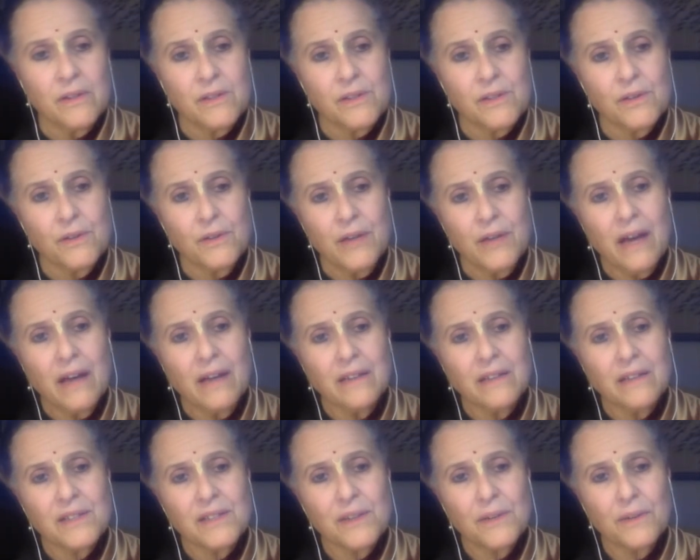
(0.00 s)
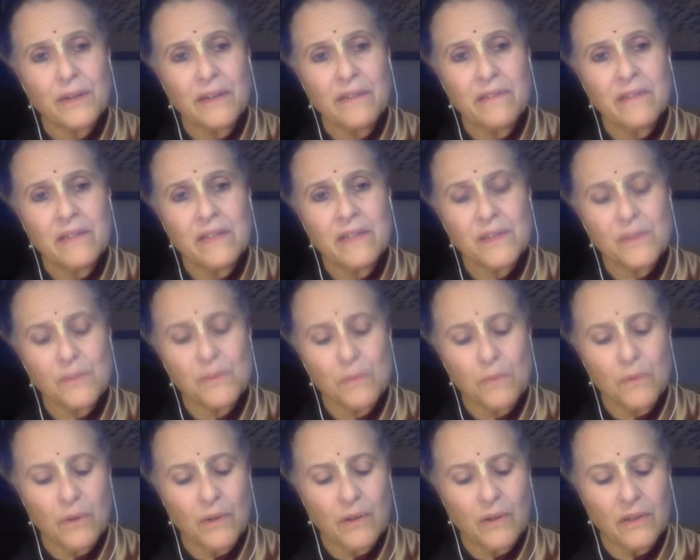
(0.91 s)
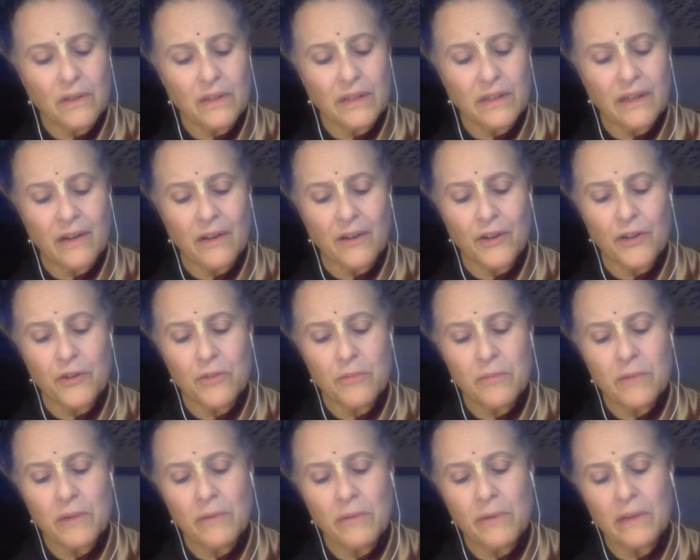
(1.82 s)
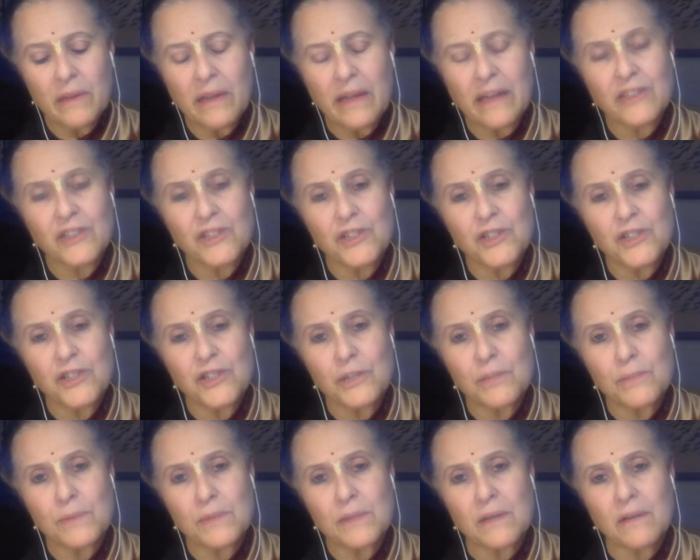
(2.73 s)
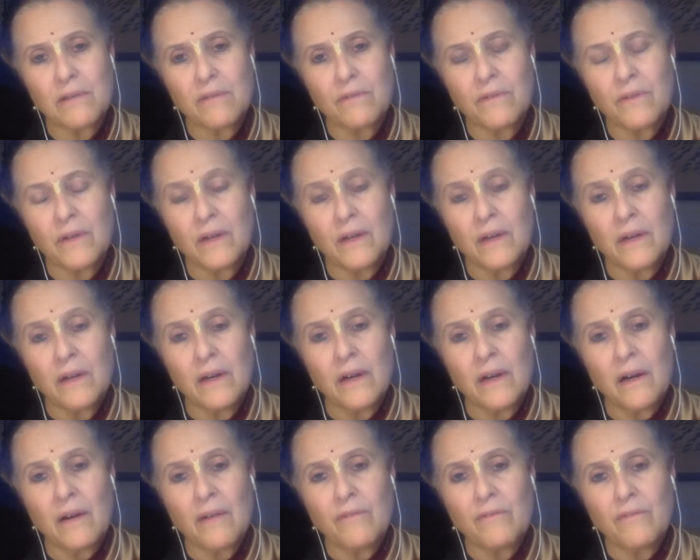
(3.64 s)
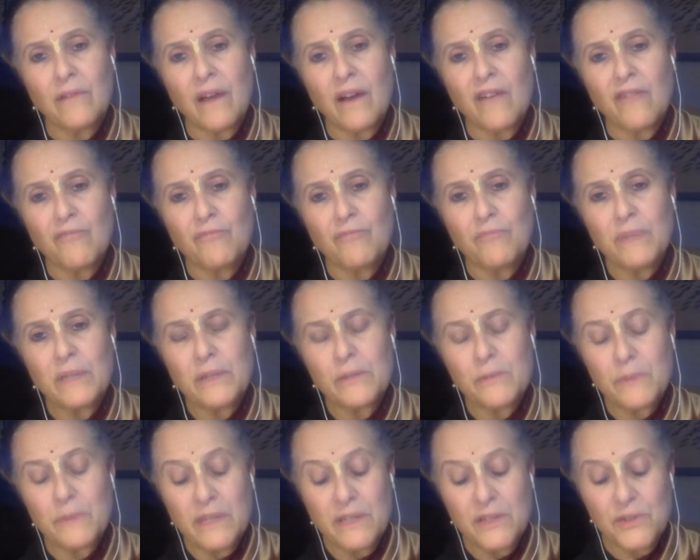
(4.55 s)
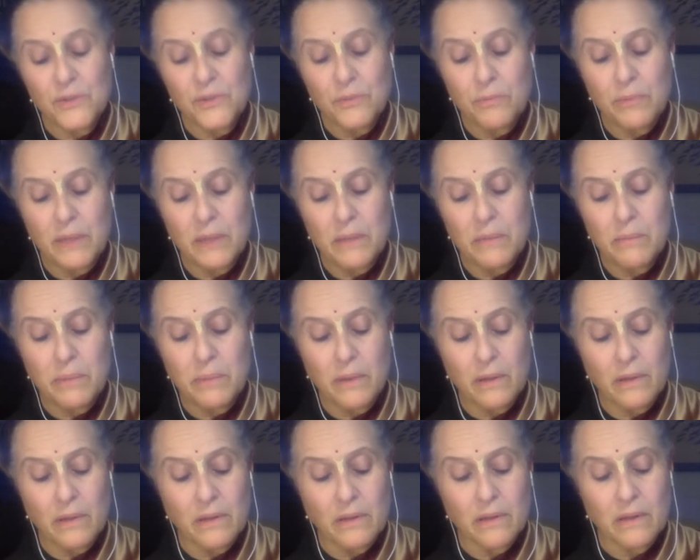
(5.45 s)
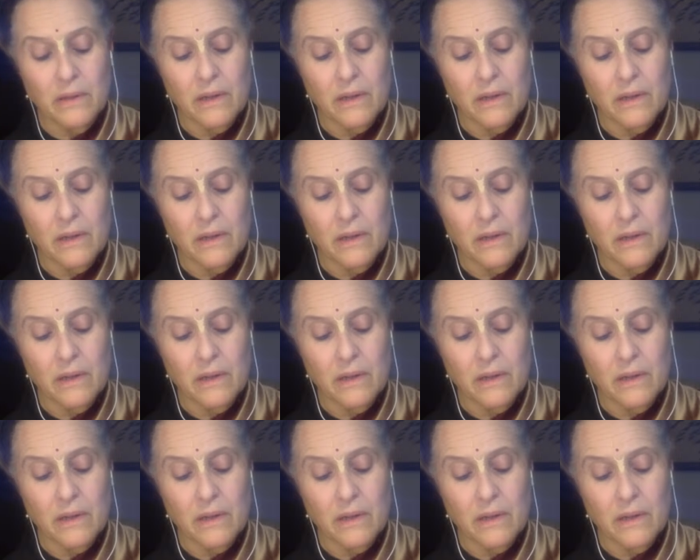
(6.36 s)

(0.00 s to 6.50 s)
So yeah, so in this world, in our human relationships of love between two people,